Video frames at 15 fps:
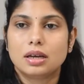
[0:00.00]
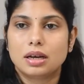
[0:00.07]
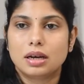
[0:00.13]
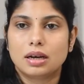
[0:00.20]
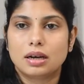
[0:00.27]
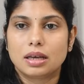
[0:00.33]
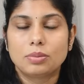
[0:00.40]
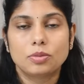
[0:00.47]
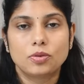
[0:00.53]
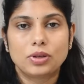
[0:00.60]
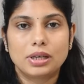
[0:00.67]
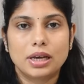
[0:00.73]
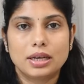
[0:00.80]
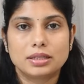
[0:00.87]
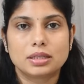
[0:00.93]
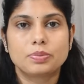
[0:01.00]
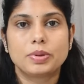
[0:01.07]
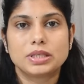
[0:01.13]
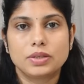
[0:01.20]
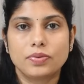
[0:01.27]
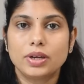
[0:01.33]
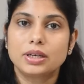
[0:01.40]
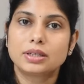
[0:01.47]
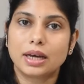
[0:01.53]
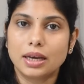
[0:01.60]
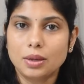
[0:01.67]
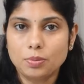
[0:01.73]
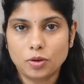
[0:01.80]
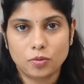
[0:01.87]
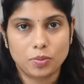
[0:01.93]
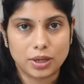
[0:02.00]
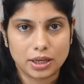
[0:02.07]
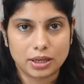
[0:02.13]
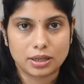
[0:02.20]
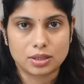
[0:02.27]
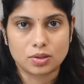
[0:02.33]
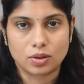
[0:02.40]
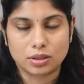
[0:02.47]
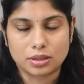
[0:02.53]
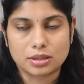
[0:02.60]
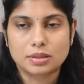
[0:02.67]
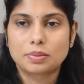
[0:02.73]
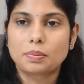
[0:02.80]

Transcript: Hemophilia is a specific type of bleeding disorders.